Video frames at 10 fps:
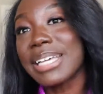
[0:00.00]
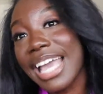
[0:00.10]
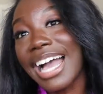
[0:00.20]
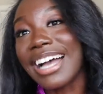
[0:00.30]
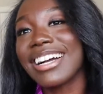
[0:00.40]
But
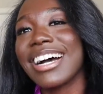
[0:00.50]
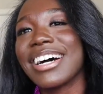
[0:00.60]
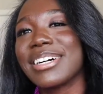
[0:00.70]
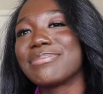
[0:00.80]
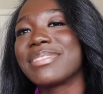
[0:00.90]
yeah,
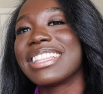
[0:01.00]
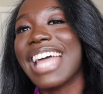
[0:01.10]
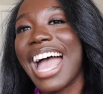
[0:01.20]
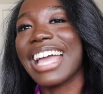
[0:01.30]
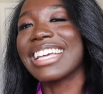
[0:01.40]
um,
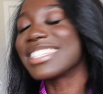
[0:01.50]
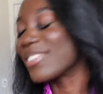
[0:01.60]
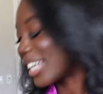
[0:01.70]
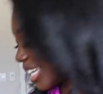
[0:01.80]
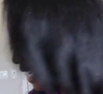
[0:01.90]
that is
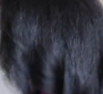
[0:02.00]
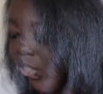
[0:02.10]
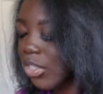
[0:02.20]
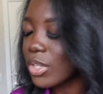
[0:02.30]
what it is.